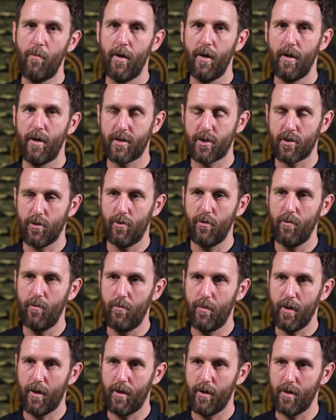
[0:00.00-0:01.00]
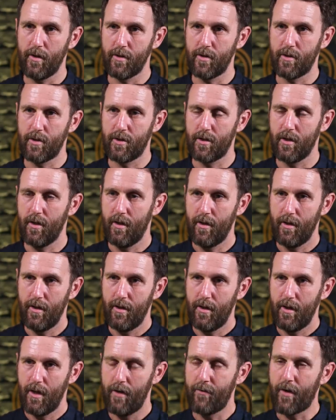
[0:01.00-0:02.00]
personal because
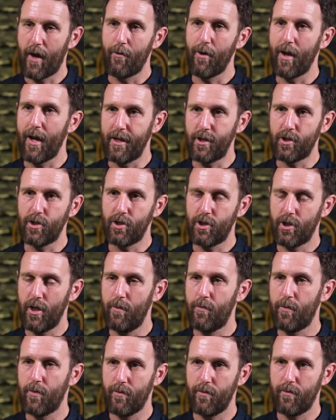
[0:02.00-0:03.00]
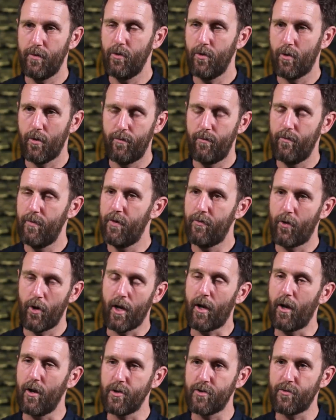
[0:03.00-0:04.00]
of our relationship. You're a very
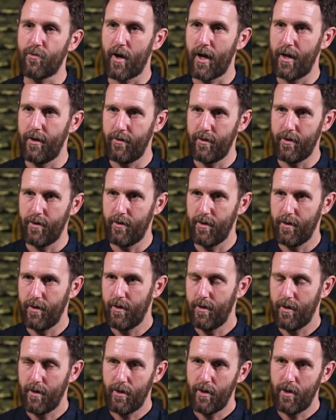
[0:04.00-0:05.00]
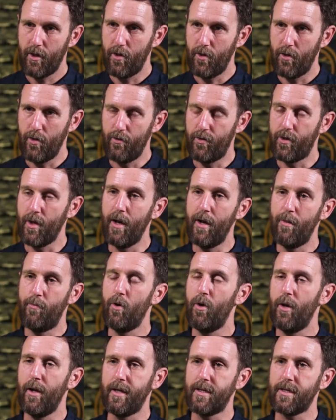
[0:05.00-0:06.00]
close friend. You
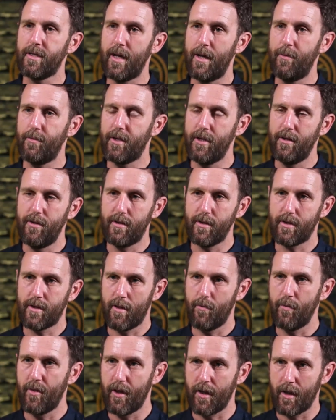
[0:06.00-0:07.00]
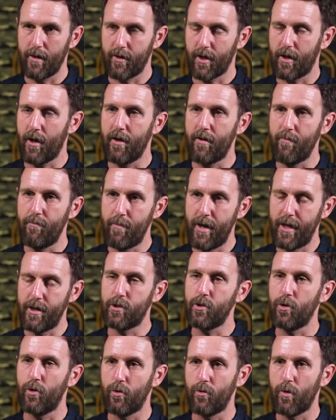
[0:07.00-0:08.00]
deliberately stepped into something of a kind of
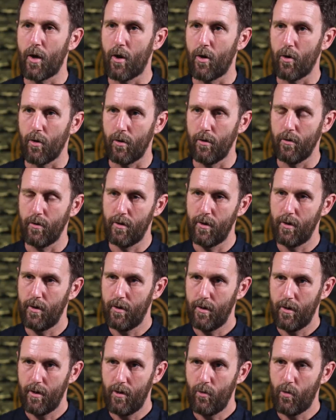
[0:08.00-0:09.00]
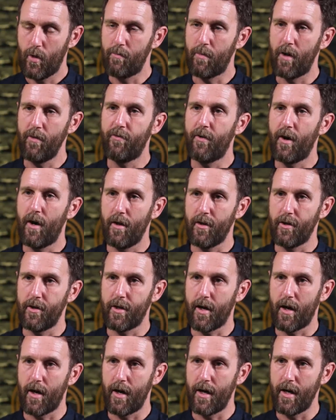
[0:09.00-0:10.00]
mentor role when my father
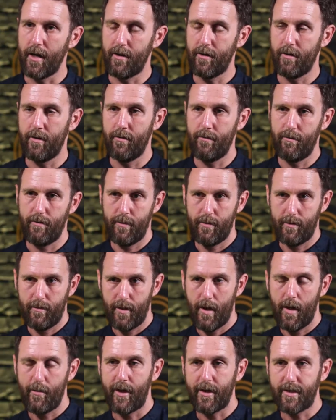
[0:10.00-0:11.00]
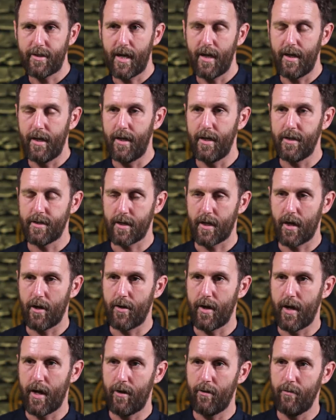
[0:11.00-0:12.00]
died about 10 years ago
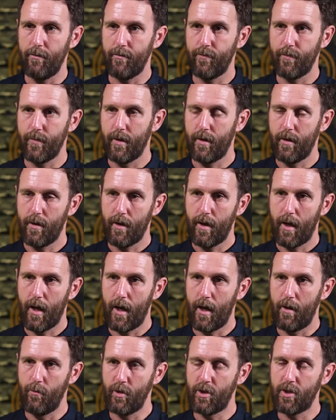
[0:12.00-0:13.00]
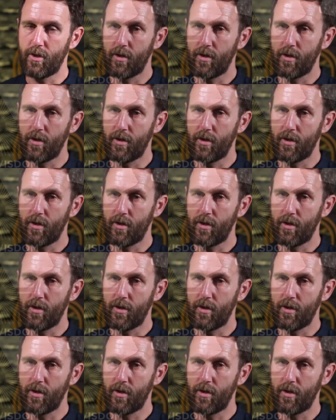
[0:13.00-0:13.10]
now, um, which